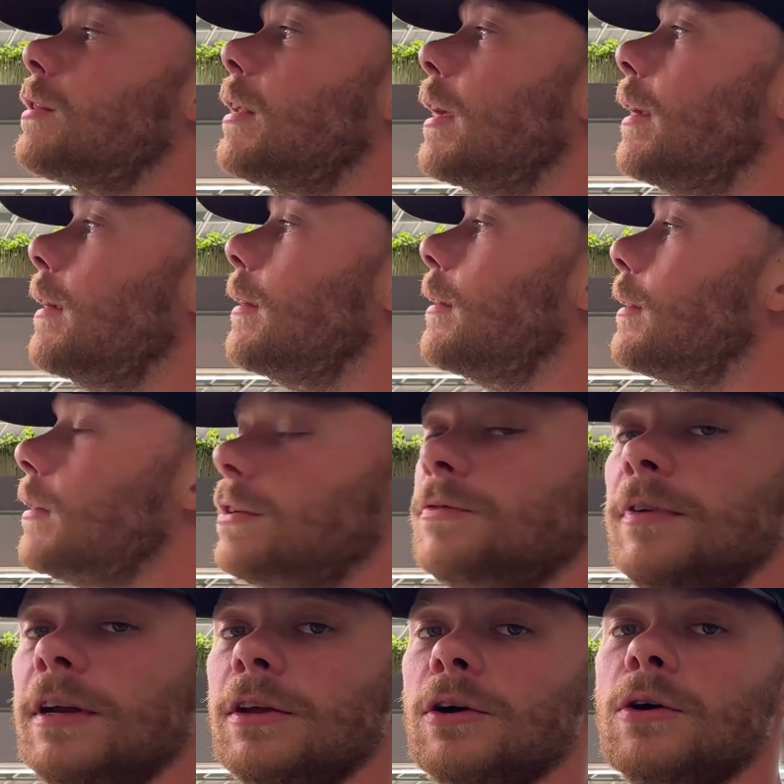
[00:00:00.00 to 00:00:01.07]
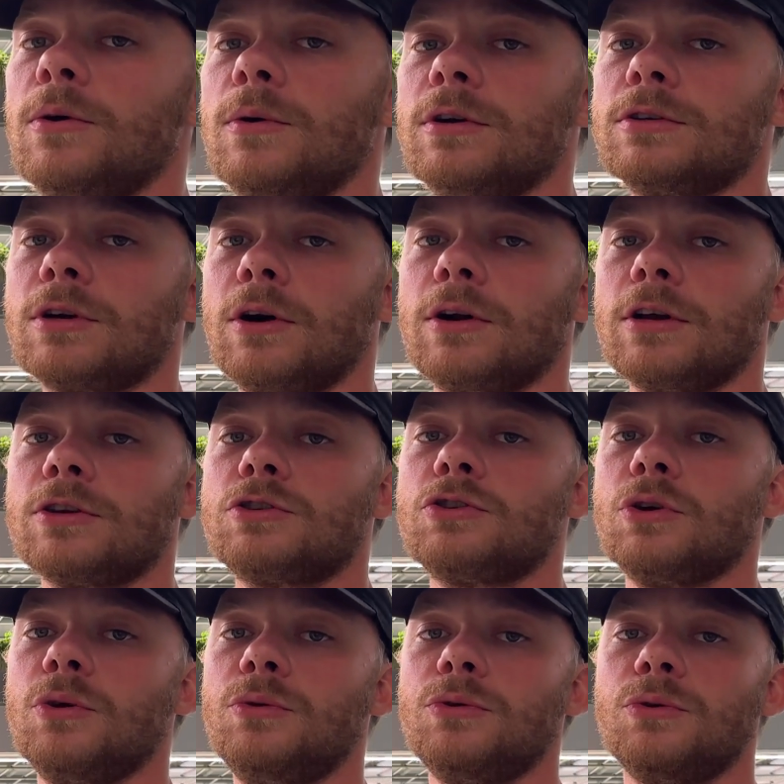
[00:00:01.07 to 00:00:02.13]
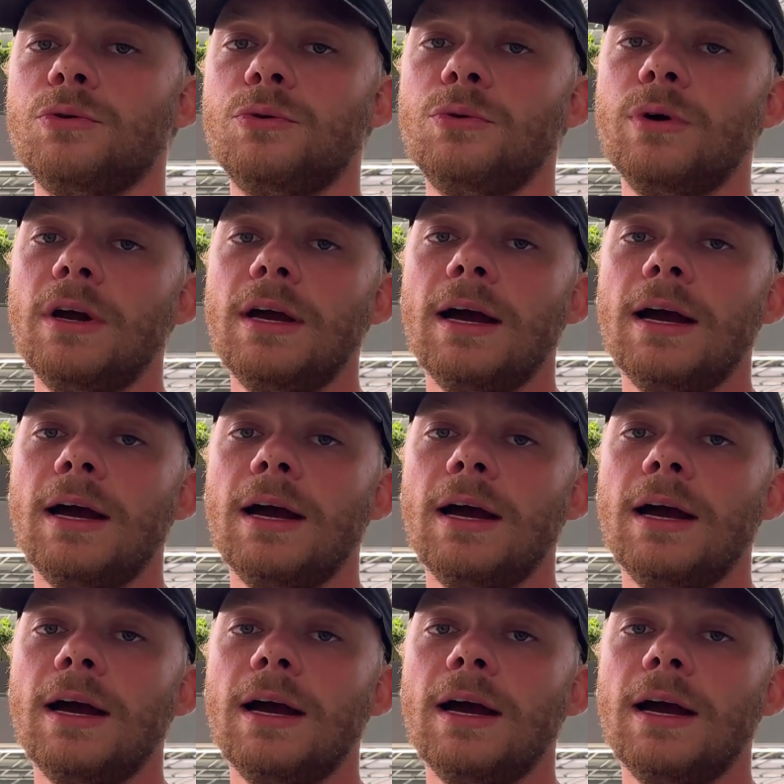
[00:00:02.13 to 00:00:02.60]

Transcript: then this video is gonna show you